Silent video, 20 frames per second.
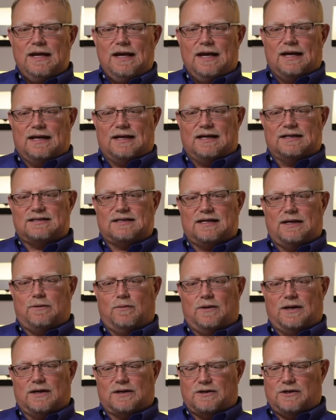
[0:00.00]
And I say
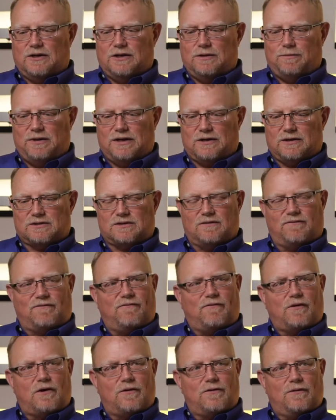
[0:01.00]
what could because the
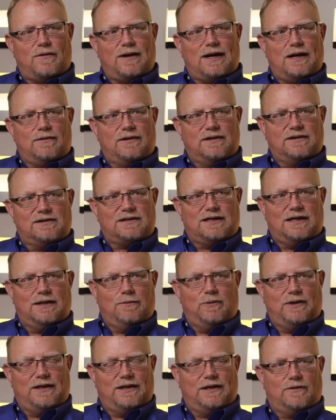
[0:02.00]
farther out in time
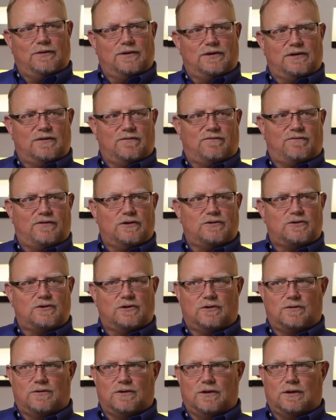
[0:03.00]
we go into the
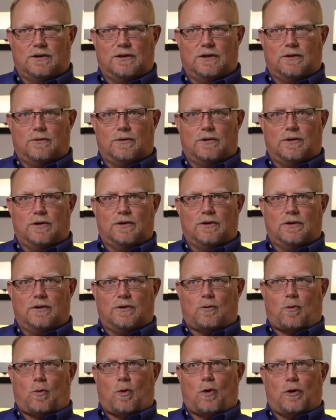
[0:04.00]
future, the lower
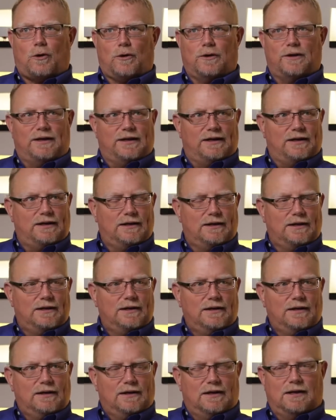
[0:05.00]
quality
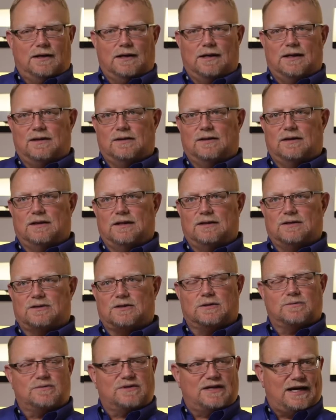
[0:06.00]
in
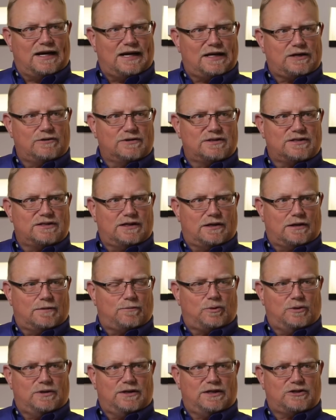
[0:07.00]
terms of accuracy our
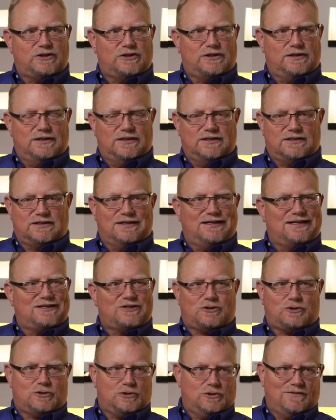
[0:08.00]
prediction is. And that's
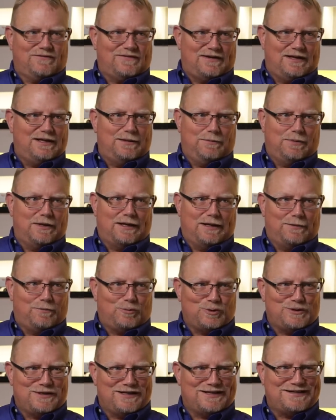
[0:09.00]
true of anybody
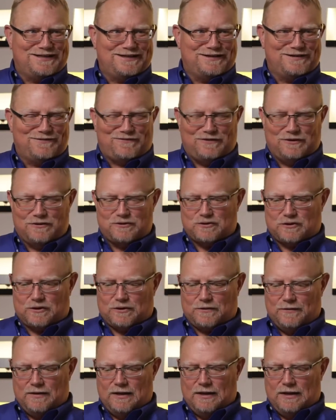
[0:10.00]
predicting the future.